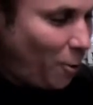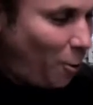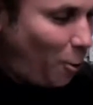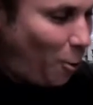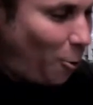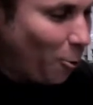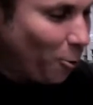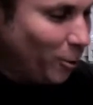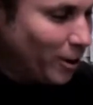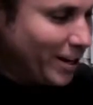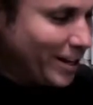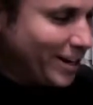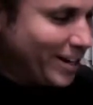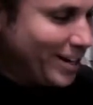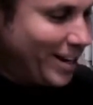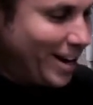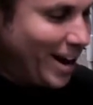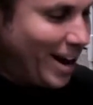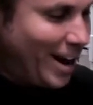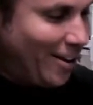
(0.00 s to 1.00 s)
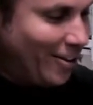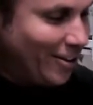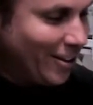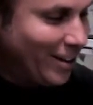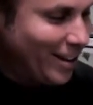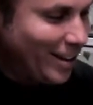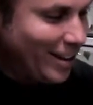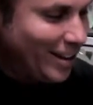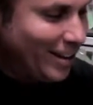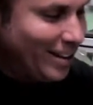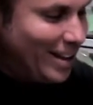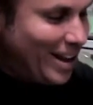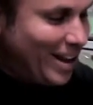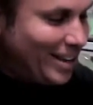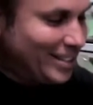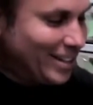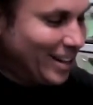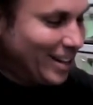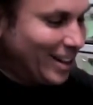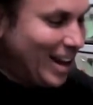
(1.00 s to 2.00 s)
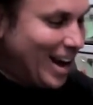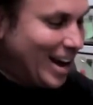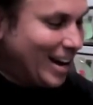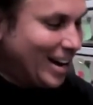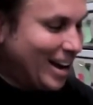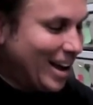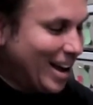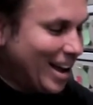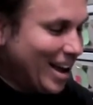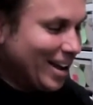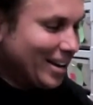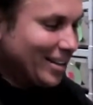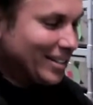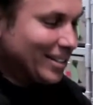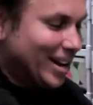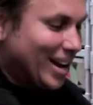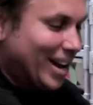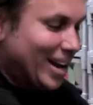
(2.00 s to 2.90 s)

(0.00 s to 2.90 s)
Holy cow, that's a lot of eggs.